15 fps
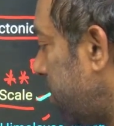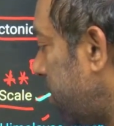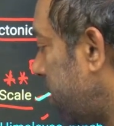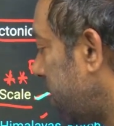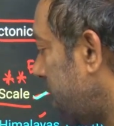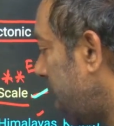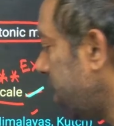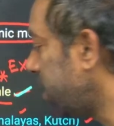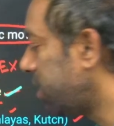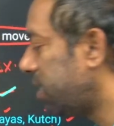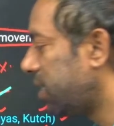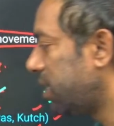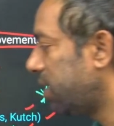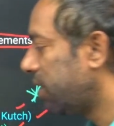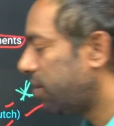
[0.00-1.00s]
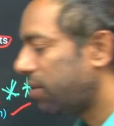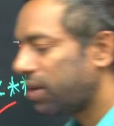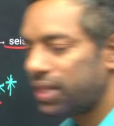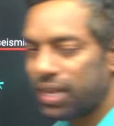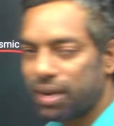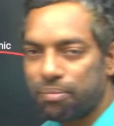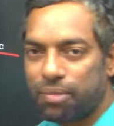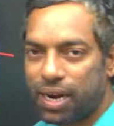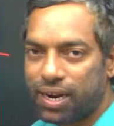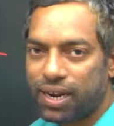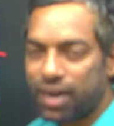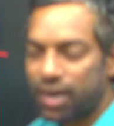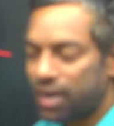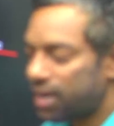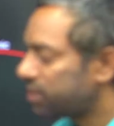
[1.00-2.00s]
guys. Okay, they might
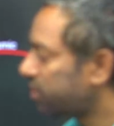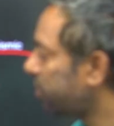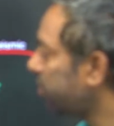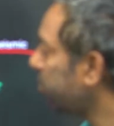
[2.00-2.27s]
not ask you,